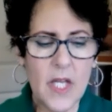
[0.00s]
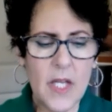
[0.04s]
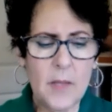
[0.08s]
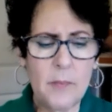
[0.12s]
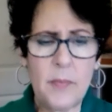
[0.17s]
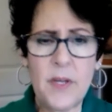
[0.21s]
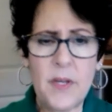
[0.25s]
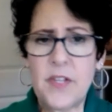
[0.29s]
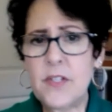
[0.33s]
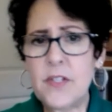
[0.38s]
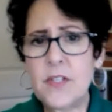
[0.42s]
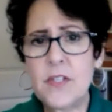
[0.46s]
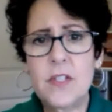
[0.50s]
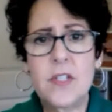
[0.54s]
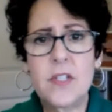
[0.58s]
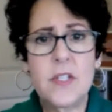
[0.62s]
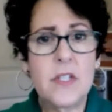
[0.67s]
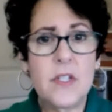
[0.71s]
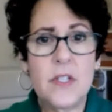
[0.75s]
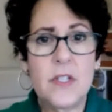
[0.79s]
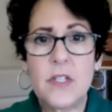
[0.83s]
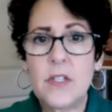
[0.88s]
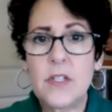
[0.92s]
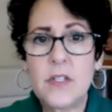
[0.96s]
But
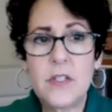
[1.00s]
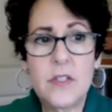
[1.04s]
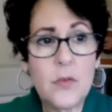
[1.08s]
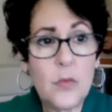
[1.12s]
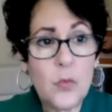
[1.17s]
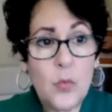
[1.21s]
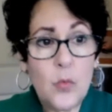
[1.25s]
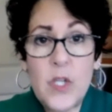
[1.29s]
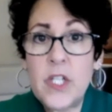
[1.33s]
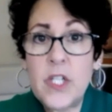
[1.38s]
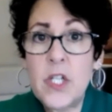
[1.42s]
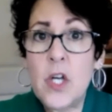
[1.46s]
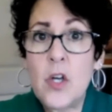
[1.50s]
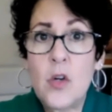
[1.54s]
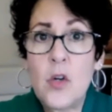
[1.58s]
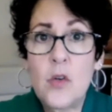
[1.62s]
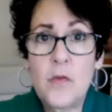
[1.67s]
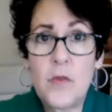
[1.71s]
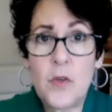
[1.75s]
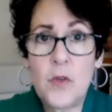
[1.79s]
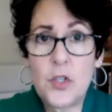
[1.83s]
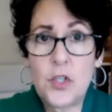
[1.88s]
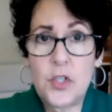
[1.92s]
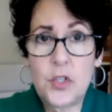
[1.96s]
we know
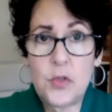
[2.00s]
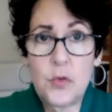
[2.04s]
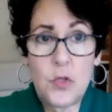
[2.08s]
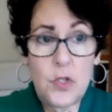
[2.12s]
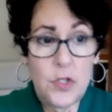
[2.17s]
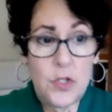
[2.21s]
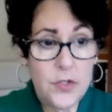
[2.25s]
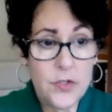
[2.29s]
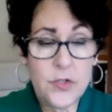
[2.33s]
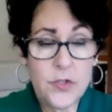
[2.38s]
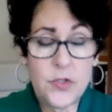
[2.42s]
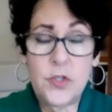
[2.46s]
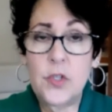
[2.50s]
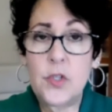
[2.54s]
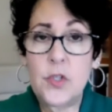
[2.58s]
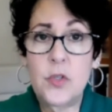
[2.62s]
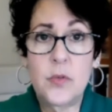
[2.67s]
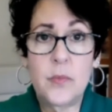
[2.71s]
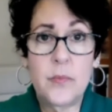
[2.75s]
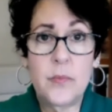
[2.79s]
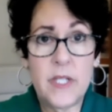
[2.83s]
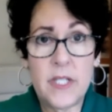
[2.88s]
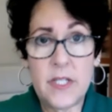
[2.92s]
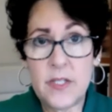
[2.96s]
virtual
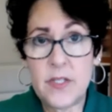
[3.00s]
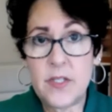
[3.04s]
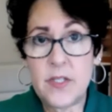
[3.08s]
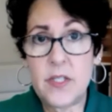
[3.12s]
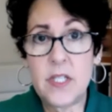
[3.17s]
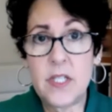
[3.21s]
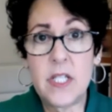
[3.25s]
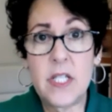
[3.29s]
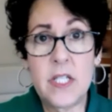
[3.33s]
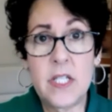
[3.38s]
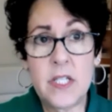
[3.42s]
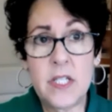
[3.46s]
Zoom is